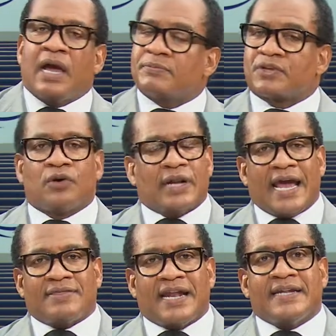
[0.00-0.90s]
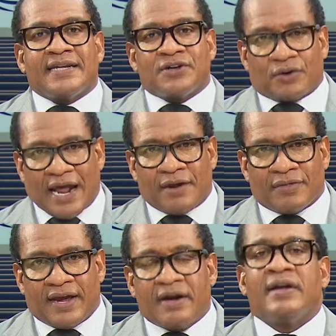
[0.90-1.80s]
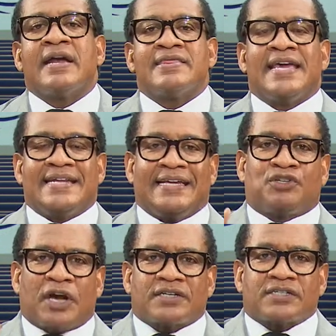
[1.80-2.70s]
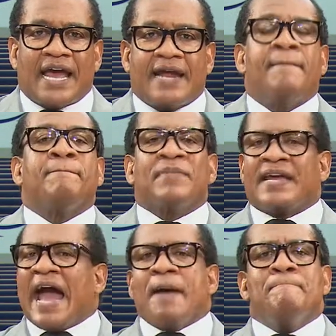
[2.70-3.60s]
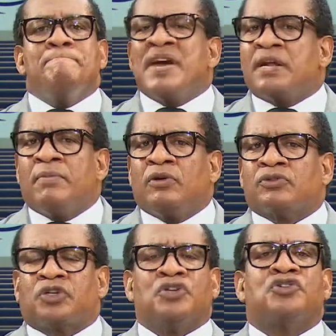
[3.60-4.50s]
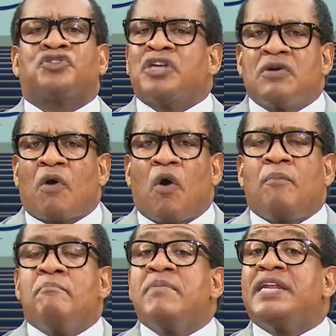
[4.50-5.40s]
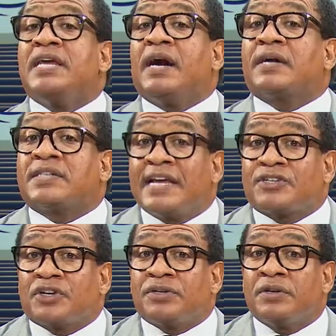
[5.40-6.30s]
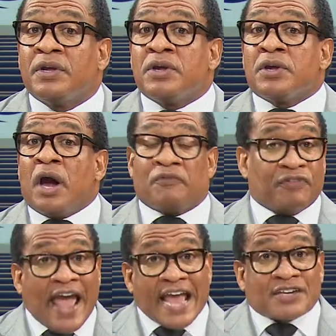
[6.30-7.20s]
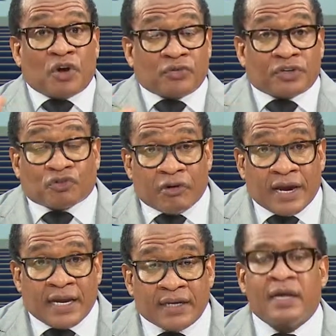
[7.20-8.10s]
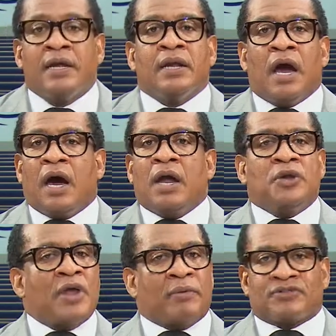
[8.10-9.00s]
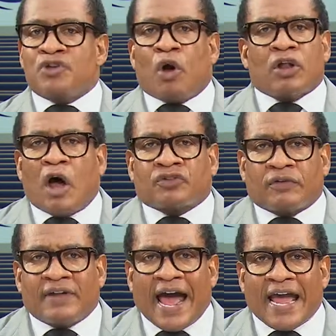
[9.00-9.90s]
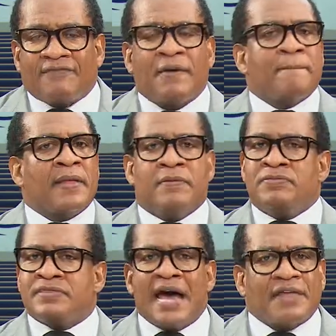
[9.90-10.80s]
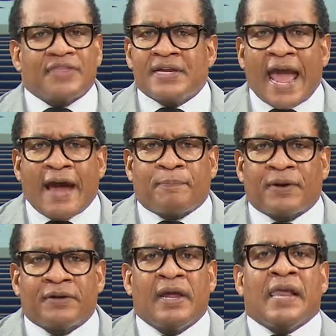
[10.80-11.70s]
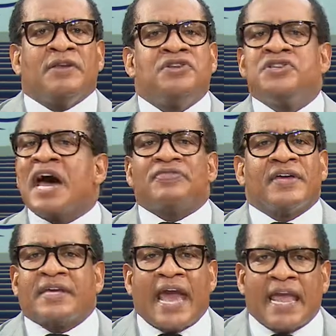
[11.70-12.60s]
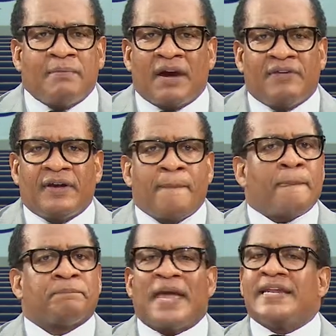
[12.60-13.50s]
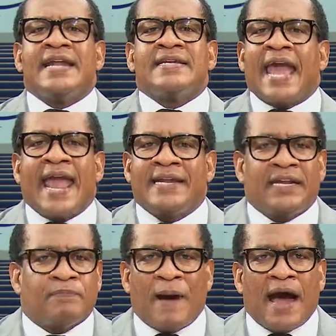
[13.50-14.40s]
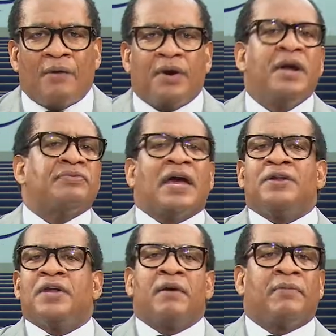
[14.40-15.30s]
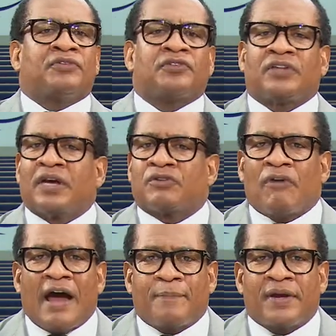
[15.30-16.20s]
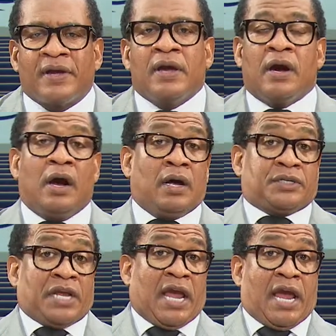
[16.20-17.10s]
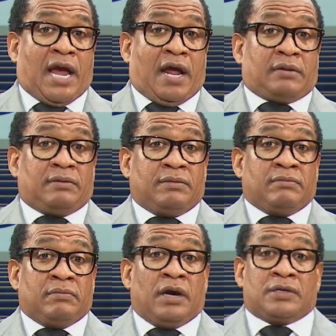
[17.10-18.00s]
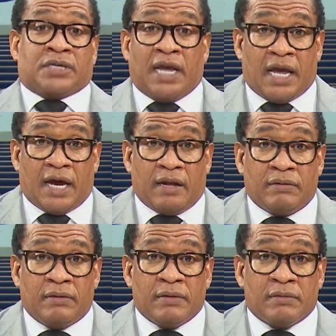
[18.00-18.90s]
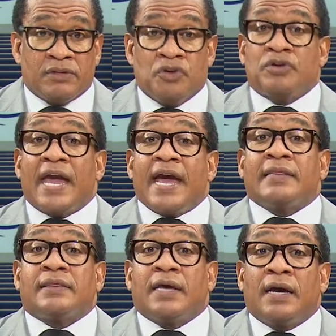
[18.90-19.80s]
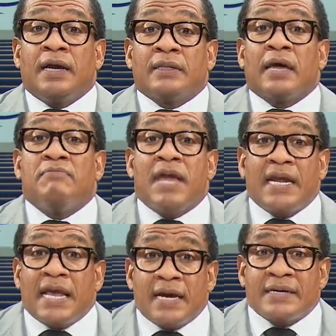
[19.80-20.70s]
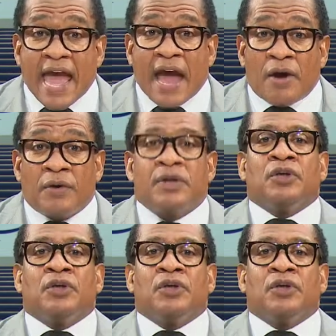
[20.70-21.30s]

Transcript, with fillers: I'm so glad that I didn't go down there. They did just that. They got minimal to zero media attention a flash on the screen. Uh, there was no loss of life. Nothing happened. Nothing came of it. They didn't gain any power. Their numbers are still dropping until, until you get the, the media now